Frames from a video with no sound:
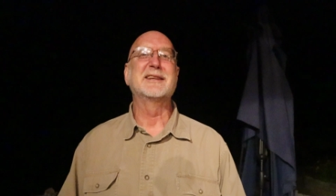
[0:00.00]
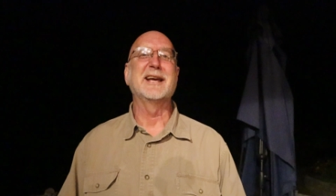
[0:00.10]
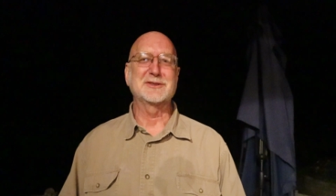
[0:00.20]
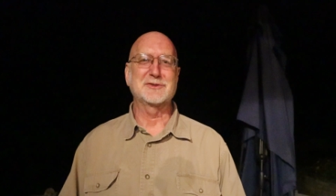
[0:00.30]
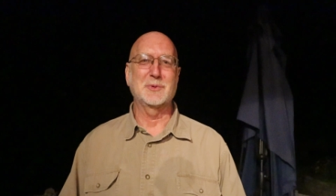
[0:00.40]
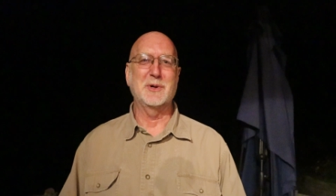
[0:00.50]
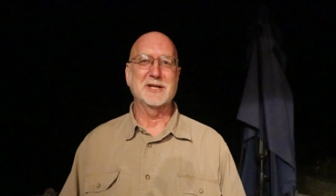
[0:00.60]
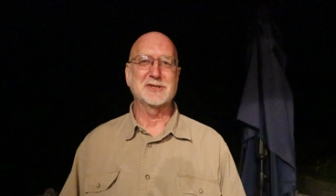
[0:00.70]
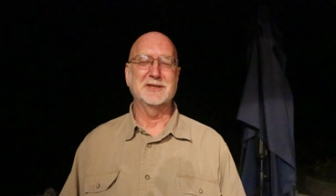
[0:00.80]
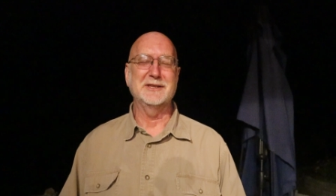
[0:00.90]
Thanks for
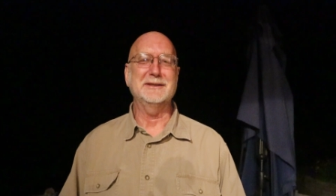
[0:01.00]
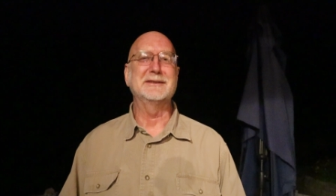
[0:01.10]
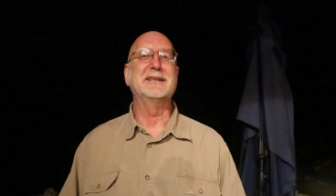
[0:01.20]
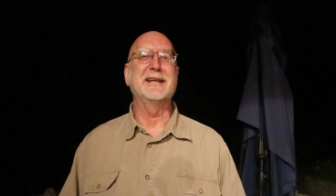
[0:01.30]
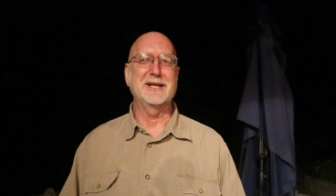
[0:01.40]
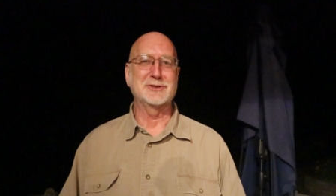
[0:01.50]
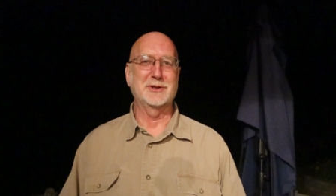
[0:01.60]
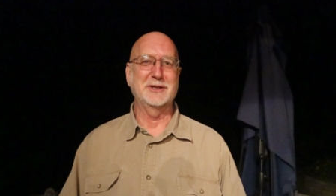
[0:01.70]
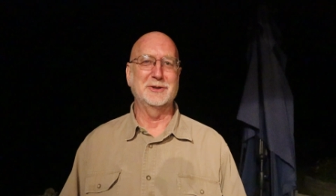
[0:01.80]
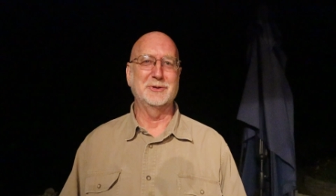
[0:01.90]
watching
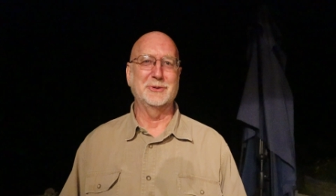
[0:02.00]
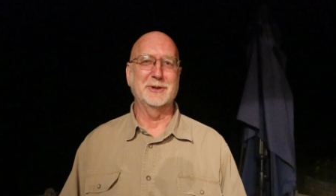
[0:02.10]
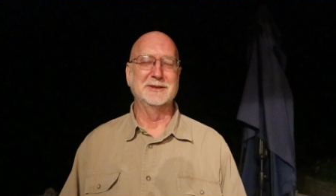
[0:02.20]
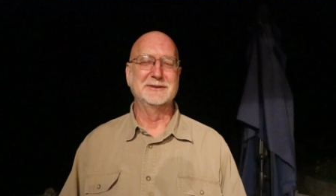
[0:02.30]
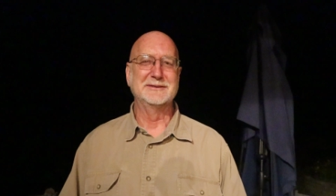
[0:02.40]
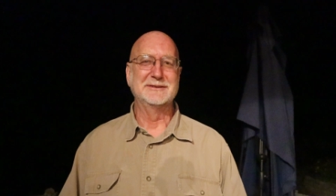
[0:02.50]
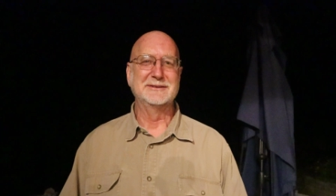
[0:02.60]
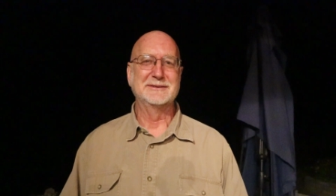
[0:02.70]
Nature at Your Door.